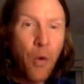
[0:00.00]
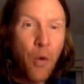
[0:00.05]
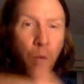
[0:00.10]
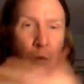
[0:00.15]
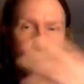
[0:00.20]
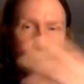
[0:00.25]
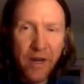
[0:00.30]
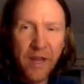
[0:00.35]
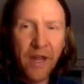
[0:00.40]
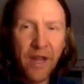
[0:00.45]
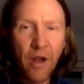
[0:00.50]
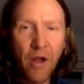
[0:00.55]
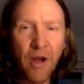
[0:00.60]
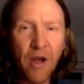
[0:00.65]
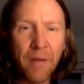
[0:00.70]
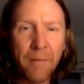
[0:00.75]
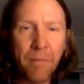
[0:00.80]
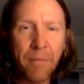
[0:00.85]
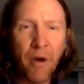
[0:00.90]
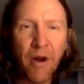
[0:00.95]
working
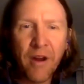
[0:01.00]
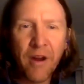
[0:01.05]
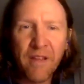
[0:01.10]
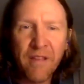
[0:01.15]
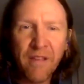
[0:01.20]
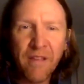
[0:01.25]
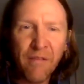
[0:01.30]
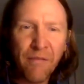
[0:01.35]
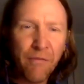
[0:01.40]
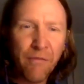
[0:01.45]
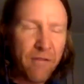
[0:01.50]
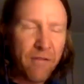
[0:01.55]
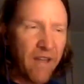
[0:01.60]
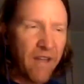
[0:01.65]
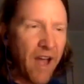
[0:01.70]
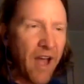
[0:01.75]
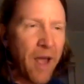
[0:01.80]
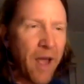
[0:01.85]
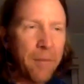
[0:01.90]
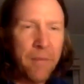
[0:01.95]
on Parkinson's full
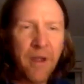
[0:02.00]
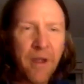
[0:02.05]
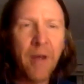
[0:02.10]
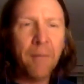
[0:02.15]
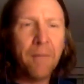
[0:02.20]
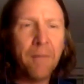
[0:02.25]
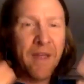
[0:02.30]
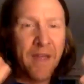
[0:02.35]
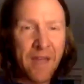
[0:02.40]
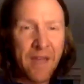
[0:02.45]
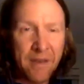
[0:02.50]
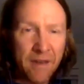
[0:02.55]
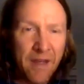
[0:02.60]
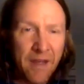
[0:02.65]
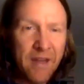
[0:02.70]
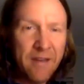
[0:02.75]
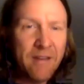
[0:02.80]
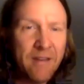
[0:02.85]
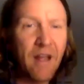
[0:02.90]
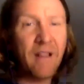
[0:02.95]
time, coming and
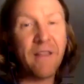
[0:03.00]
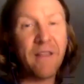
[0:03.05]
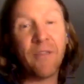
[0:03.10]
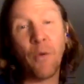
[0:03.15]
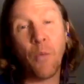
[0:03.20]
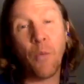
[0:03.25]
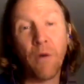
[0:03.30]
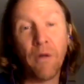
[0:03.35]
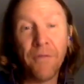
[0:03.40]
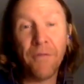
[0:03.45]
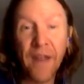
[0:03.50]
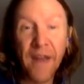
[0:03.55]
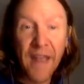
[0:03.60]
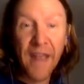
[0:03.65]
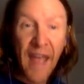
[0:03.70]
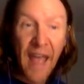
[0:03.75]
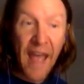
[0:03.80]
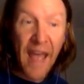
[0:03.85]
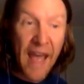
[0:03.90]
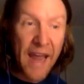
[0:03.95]
telling the world that he
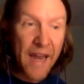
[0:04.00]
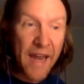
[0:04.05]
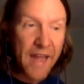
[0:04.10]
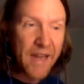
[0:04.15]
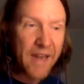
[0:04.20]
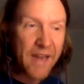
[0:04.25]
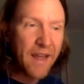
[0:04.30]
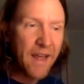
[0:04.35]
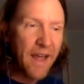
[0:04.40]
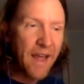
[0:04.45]
had it.